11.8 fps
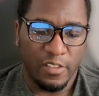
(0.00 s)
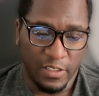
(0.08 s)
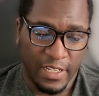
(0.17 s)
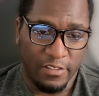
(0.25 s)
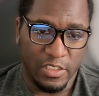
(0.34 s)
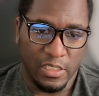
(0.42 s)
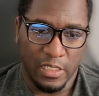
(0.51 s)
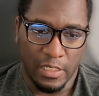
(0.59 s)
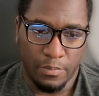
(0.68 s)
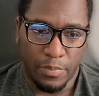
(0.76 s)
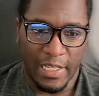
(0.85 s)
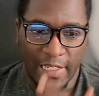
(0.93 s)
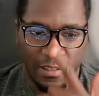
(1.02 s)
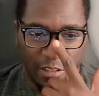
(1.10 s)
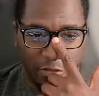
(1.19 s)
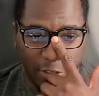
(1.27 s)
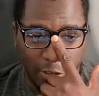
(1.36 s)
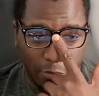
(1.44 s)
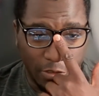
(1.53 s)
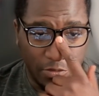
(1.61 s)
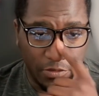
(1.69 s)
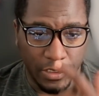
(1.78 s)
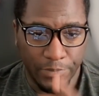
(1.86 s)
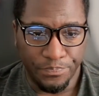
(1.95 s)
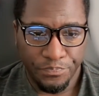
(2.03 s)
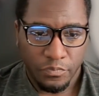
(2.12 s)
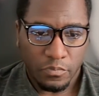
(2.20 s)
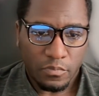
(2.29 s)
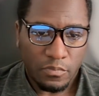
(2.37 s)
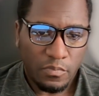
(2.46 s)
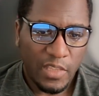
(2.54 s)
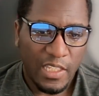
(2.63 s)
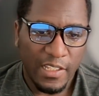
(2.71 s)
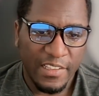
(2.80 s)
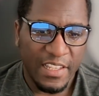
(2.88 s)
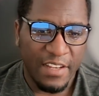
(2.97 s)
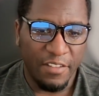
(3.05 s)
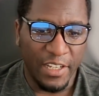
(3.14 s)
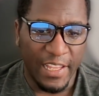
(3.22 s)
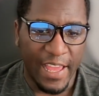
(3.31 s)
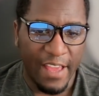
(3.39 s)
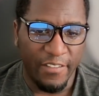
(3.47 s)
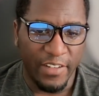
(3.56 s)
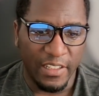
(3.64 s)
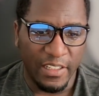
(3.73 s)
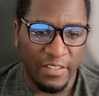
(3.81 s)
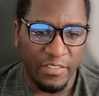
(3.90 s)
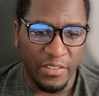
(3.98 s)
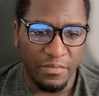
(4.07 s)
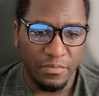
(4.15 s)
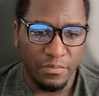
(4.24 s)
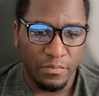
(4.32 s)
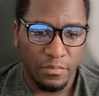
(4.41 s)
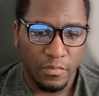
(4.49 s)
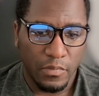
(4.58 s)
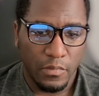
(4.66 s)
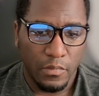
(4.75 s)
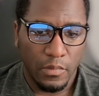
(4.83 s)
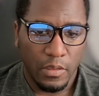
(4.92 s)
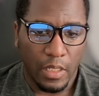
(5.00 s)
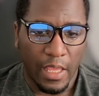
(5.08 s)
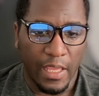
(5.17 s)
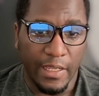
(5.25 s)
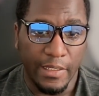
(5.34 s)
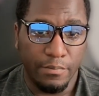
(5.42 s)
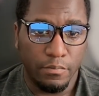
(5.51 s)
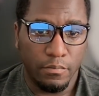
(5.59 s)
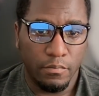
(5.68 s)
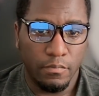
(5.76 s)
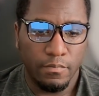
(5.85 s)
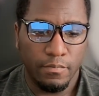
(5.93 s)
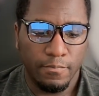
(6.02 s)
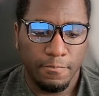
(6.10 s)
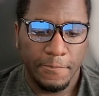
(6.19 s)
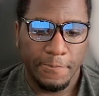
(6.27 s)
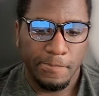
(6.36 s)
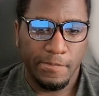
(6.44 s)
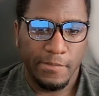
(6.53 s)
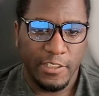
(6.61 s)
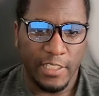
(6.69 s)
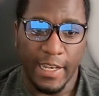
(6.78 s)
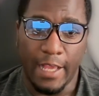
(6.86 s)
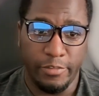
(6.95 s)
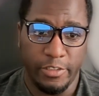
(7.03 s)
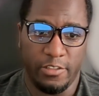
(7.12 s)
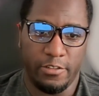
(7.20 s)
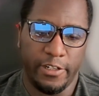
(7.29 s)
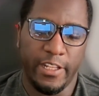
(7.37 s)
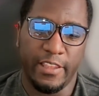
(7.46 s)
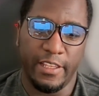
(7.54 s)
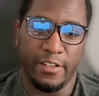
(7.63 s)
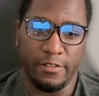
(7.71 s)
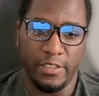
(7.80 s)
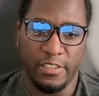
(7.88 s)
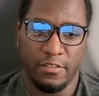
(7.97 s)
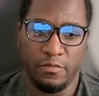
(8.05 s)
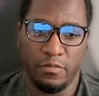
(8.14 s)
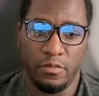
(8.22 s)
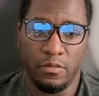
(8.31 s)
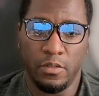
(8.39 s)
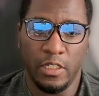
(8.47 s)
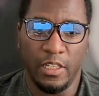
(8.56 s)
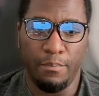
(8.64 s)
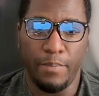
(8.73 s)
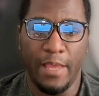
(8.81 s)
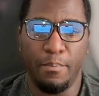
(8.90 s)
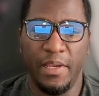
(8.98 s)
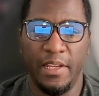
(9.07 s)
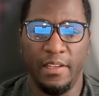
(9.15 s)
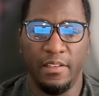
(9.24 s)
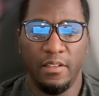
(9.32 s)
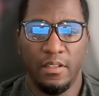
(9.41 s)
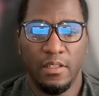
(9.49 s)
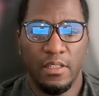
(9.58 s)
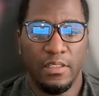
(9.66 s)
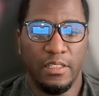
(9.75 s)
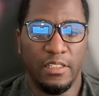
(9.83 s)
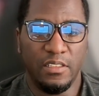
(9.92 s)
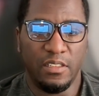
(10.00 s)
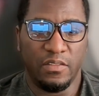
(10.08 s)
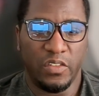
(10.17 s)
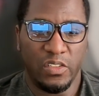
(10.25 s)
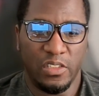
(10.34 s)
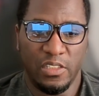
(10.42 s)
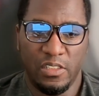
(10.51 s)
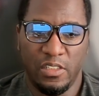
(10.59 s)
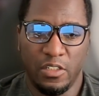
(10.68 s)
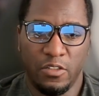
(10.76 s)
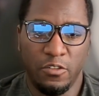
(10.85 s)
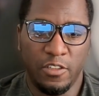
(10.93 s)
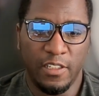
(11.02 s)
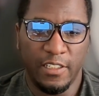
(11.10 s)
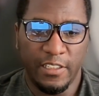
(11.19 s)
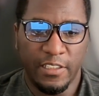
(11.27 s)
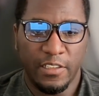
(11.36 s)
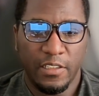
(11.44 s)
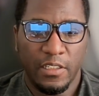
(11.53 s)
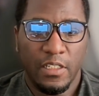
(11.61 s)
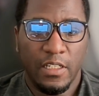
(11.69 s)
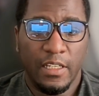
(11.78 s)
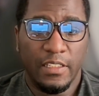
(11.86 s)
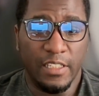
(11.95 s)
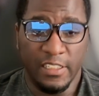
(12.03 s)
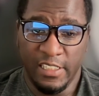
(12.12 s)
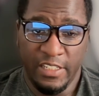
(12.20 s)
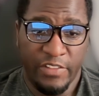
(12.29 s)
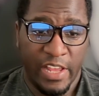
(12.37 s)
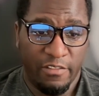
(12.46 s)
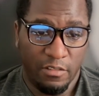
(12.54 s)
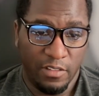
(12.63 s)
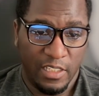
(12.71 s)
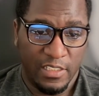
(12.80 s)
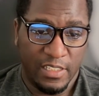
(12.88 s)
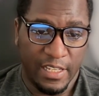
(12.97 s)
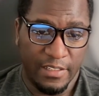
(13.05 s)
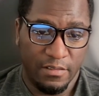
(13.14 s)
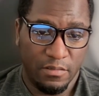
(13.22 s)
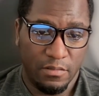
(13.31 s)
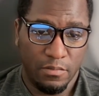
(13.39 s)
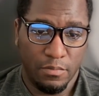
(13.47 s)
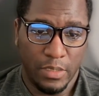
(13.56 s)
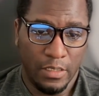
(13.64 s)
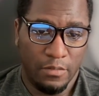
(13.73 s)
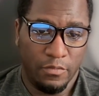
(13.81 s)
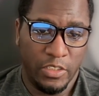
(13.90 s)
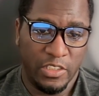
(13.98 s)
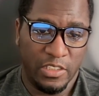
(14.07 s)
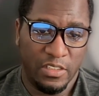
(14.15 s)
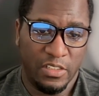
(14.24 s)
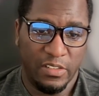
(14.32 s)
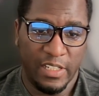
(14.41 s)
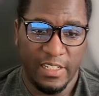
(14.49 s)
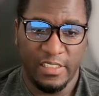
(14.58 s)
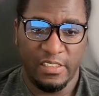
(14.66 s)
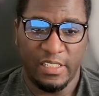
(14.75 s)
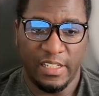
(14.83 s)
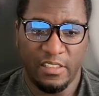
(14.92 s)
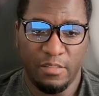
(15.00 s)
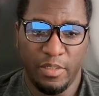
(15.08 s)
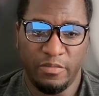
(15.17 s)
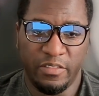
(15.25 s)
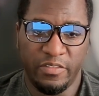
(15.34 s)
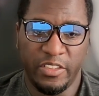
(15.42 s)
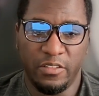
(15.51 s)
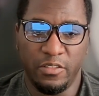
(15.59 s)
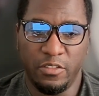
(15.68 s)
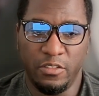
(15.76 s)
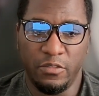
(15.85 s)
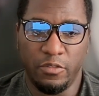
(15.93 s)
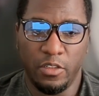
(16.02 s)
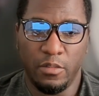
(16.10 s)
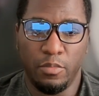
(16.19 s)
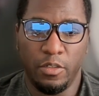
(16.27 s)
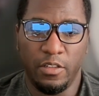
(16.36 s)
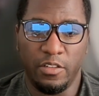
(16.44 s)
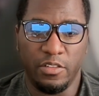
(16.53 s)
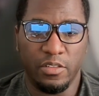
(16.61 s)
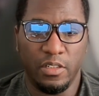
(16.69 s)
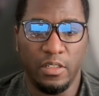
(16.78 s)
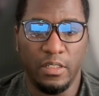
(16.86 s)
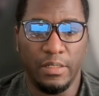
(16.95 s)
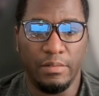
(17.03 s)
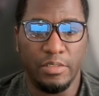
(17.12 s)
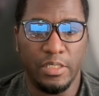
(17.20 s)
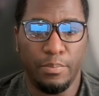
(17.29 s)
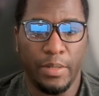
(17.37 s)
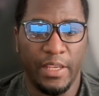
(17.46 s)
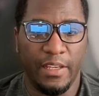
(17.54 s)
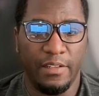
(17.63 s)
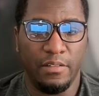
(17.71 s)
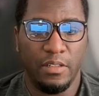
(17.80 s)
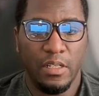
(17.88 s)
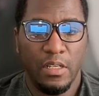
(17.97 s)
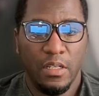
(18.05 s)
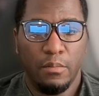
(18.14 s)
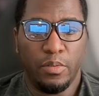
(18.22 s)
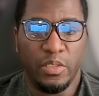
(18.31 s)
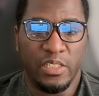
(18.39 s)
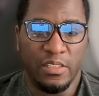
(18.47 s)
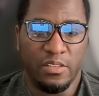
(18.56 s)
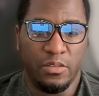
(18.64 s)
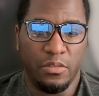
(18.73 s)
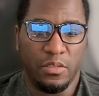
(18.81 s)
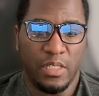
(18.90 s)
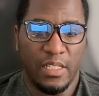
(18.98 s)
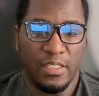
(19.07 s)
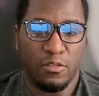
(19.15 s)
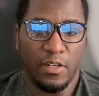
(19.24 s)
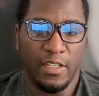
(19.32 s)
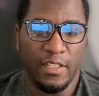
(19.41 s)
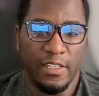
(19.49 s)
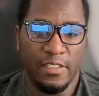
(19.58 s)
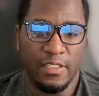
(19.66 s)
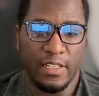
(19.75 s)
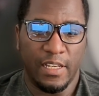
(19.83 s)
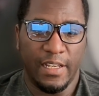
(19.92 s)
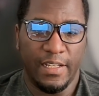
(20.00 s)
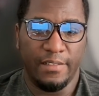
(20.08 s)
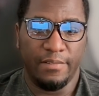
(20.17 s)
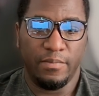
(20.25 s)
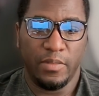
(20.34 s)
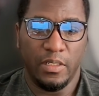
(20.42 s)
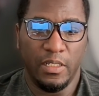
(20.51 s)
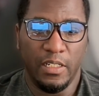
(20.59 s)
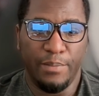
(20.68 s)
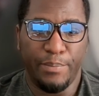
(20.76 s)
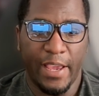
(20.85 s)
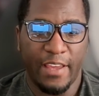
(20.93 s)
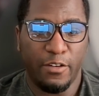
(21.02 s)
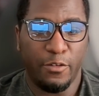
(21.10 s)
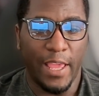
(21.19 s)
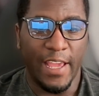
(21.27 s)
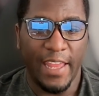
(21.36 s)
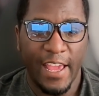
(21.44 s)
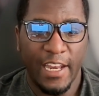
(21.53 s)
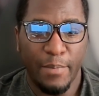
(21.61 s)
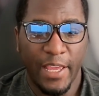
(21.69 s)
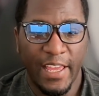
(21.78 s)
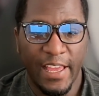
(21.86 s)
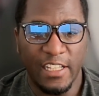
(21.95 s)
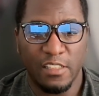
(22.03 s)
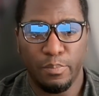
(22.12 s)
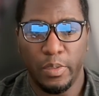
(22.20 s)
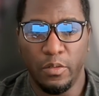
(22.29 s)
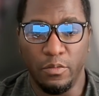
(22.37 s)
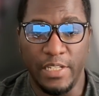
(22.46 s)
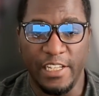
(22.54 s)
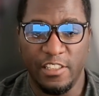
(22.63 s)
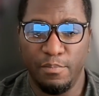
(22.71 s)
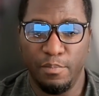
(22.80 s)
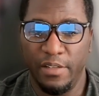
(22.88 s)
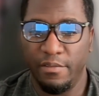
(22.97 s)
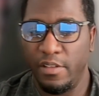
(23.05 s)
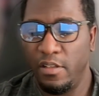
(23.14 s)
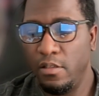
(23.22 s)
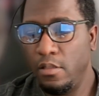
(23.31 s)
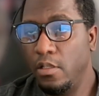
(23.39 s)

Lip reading: So that was the plot of the first one. So they really haven't given a synopsis or anything on this Batman Ninja versus Yakuza League. It doesn't even have a release date, but we just know that it's set to be revealed during the Warner Brothers Japan Presents Suicide Squad Isekai panel at Anime Expo next month.